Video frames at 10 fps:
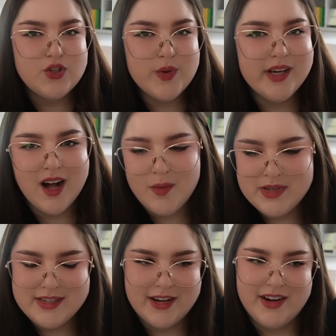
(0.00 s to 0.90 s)
doing
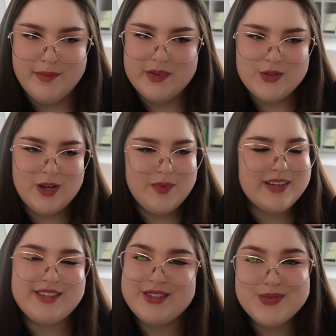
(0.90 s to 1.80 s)
commentary in between
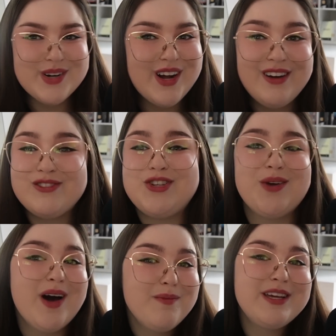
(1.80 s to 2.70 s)
because I swear to God, if
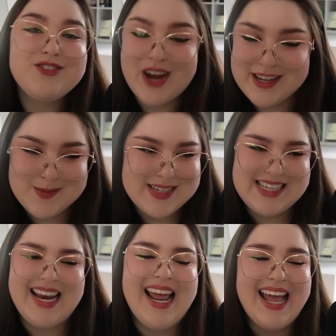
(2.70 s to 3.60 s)
JYP tries me
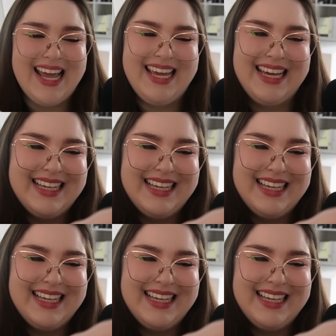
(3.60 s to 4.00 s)
today